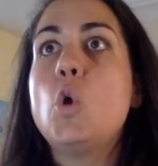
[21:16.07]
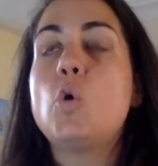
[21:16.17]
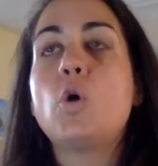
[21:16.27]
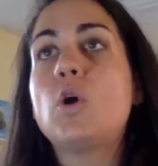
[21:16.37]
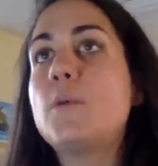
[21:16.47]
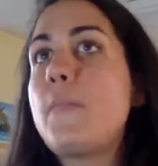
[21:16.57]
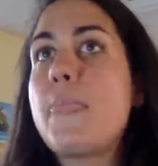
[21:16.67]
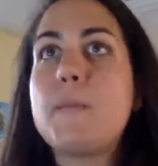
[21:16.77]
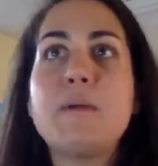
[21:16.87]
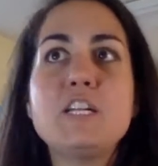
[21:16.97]
or
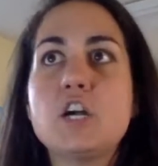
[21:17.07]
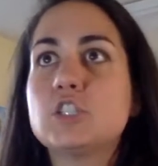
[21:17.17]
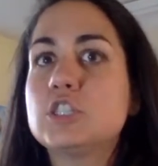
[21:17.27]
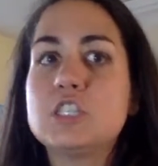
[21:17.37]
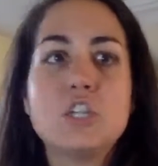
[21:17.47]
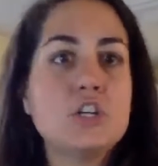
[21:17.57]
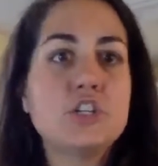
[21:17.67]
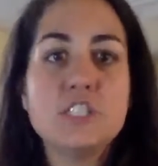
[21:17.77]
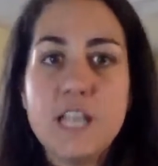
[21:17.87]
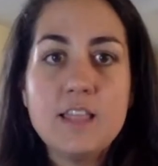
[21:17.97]
my doctor doesn't
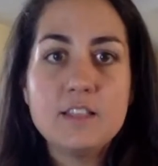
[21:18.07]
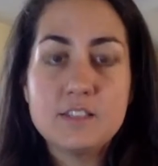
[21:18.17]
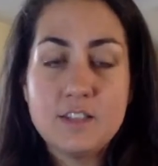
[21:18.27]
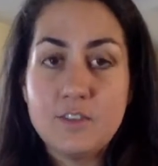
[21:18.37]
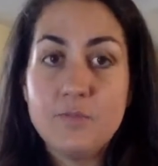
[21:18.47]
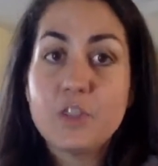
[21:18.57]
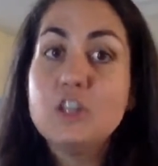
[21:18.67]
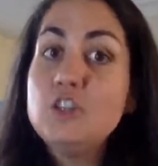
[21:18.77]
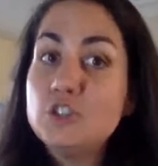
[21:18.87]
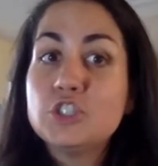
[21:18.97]
understand this stuff,
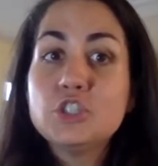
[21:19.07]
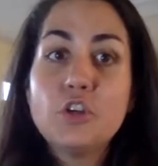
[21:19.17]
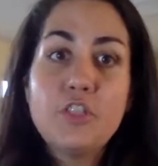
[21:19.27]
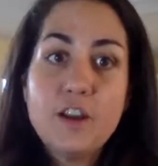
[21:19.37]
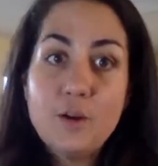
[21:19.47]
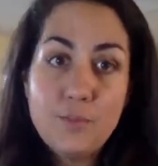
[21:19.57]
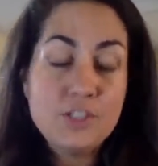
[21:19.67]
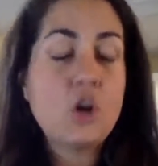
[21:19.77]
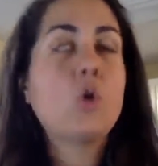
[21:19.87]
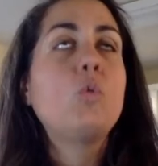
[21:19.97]
nutritional
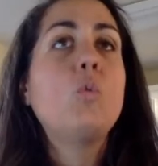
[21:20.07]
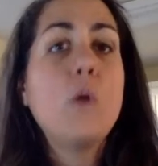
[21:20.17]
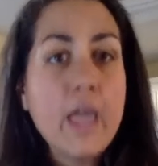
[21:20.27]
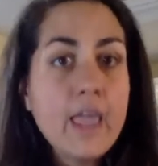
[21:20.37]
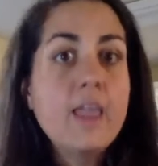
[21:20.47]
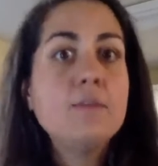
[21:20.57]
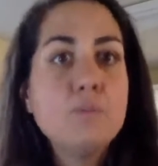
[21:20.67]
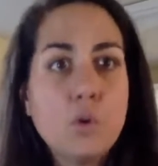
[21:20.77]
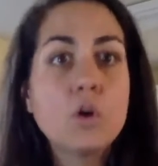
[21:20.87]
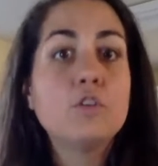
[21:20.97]
therapists are way
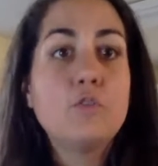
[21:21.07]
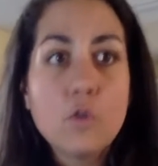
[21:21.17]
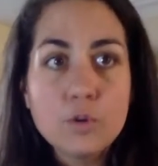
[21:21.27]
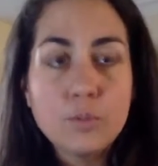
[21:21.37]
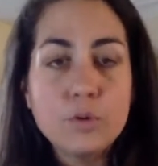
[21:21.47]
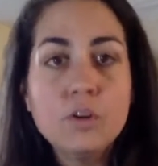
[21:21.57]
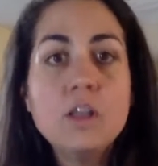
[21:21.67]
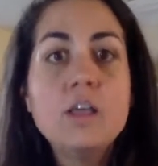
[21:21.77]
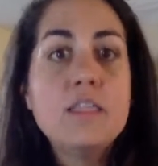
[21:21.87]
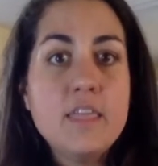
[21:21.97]
more affordable
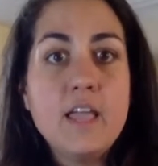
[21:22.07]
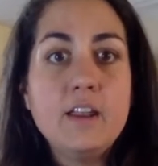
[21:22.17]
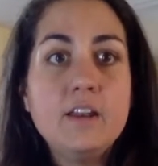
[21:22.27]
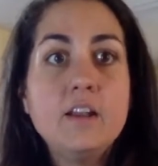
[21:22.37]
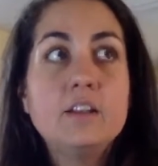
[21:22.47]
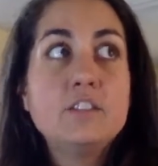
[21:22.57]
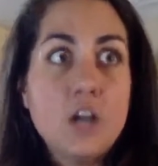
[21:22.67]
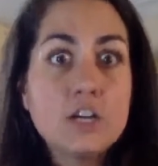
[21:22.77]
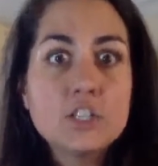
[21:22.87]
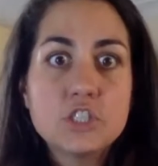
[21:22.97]
than
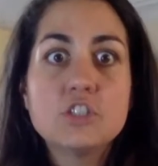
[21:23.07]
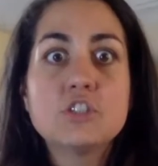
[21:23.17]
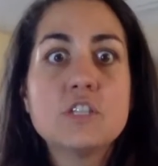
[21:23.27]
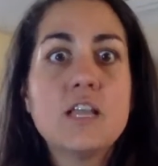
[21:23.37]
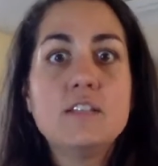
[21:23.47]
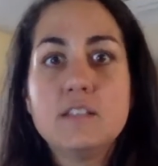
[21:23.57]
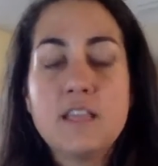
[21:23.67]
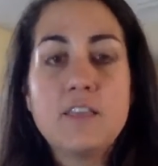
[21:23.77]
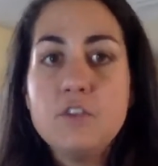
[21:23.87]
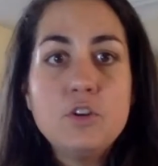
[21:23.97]
doctors. And
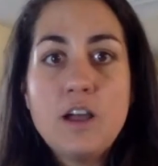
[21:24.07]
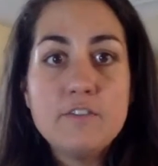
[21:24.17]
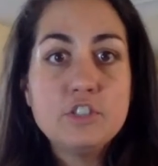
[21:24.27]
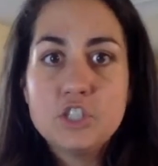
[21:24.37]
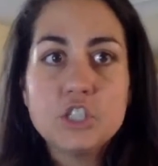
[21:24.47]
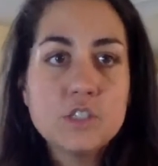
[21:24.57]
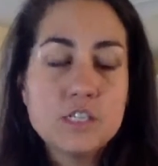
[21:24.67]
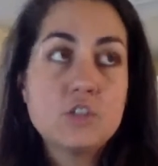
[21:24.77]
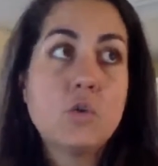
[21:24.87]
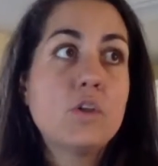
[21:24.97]
like, if you don't have
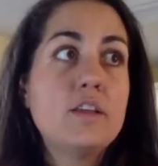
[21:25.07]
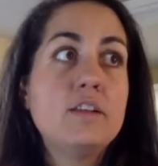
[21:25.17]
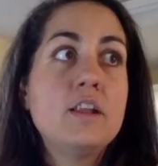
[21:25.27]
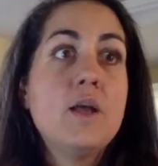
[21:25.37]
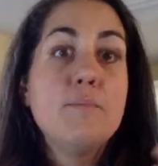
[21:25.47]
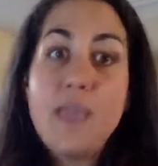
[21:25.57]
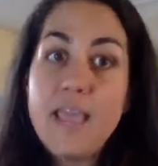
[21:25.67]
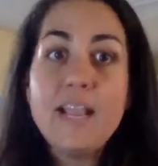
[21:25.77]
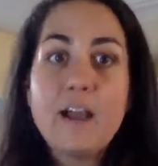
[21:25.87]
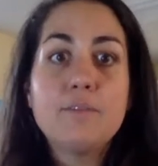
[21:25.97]
insurance, or then
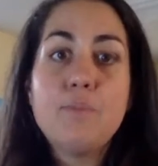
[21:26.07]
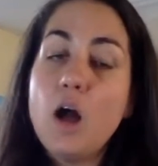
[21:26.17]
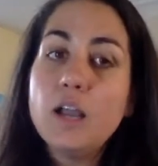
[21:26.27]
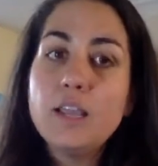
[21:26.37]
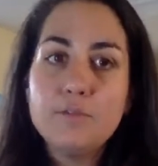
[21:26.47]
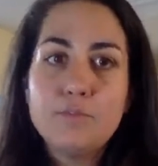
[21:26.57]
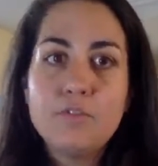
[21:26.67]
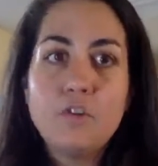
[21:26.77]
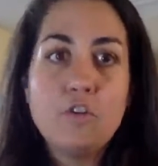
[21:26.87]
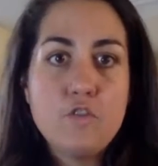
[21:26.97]
paying out of pocket
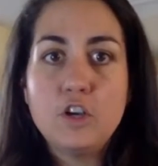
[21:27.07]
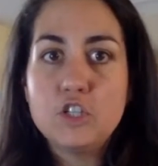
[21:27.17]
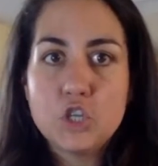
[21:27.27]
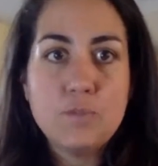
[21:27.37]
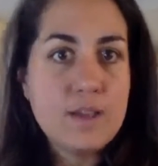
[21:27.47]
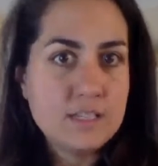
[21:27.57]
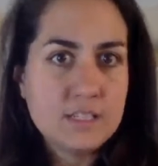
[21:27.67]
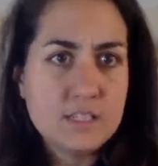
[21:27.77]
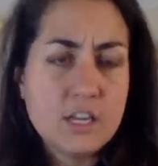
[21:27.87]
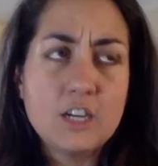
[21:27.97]
for a functional
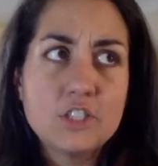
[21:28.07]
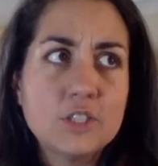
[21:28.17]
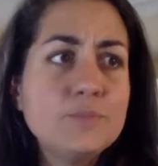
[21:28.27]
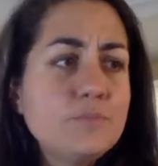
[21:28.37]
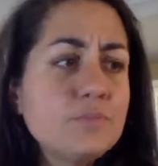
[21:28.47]
medicine doctor.